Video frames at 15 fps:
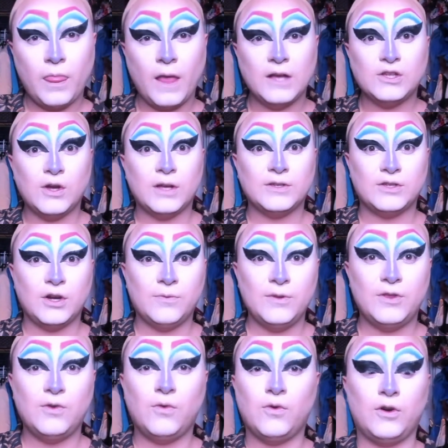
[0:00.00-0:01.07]
So I'll start with
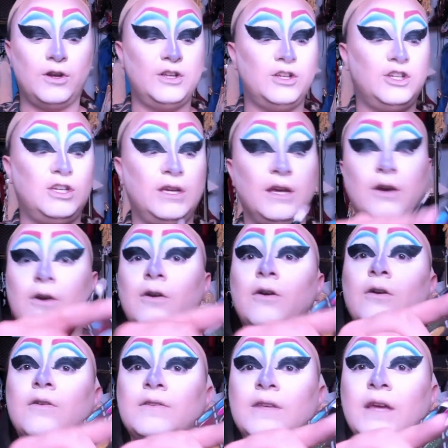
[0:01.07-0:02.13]
the orange here,
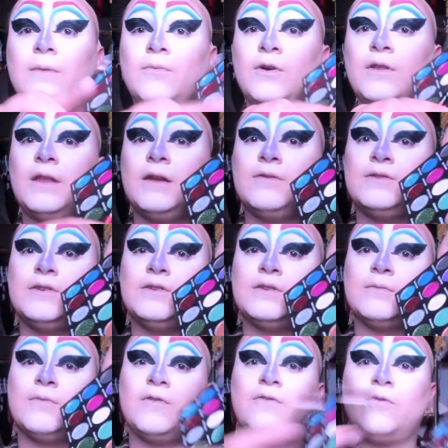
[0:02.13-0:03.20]
same one that I was
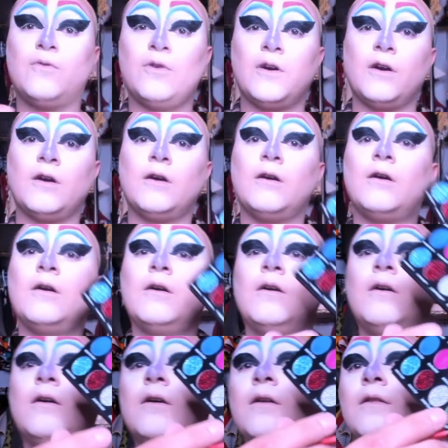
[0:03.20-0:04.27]
using before.
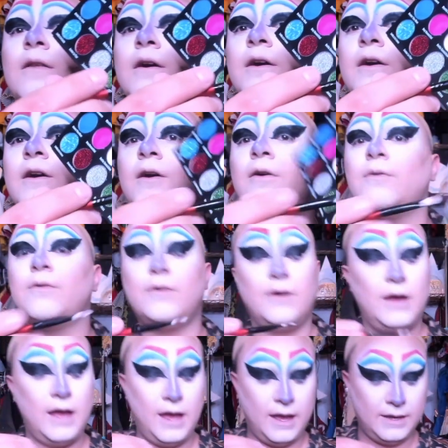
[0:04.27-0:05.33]
There you go.
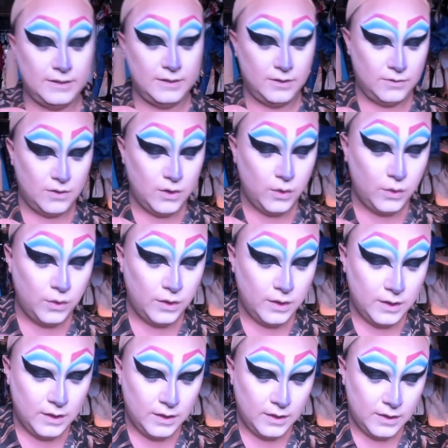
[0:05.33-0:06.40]
And
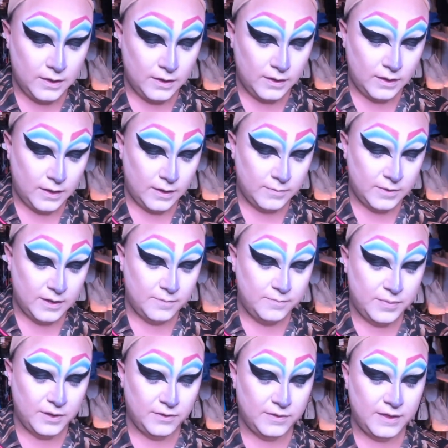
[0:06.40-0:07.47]
I'm gonna
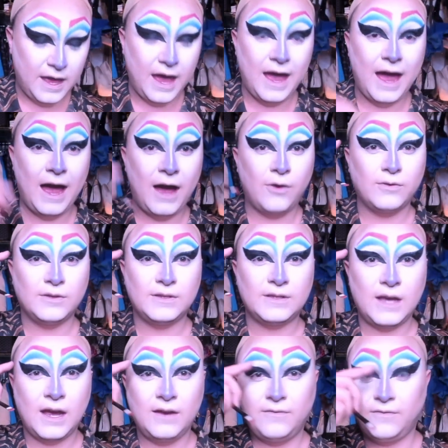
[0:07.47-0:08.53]
build that
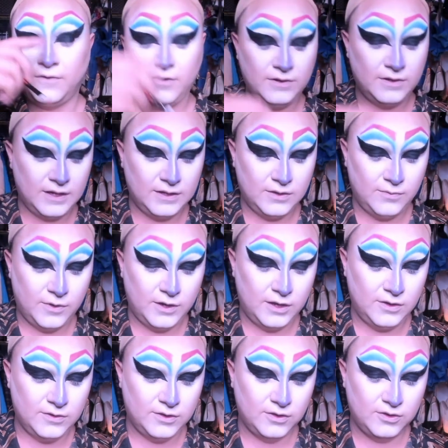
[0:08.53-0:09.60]
outside first, because you want to
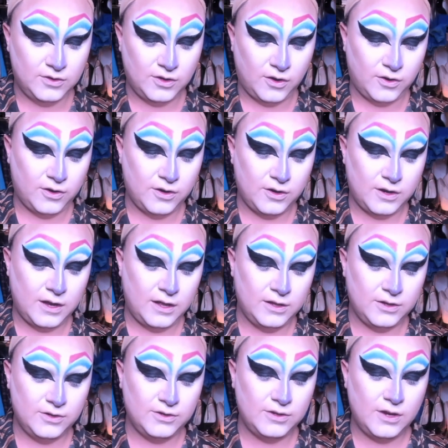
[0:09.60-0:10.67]
use your darker
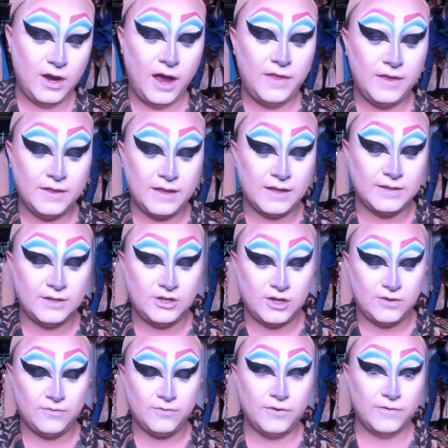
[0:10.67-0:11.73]
colors. I think that's a
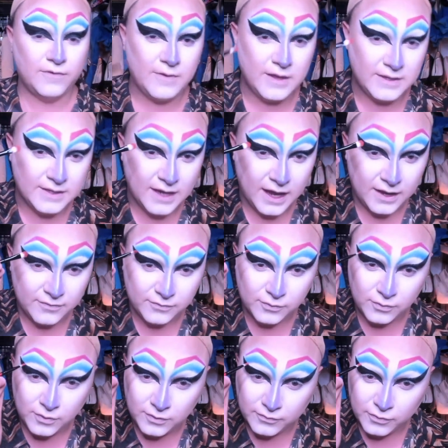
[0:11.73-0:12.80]
general rule of thumb. That's not a
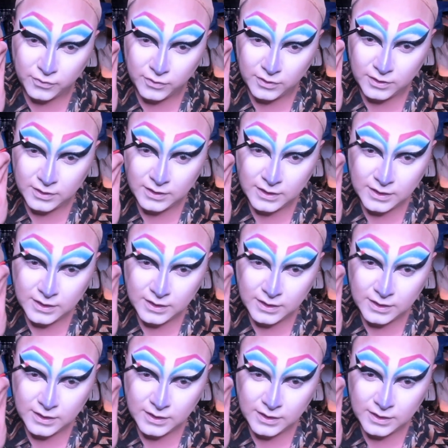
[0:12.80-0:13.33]
rule.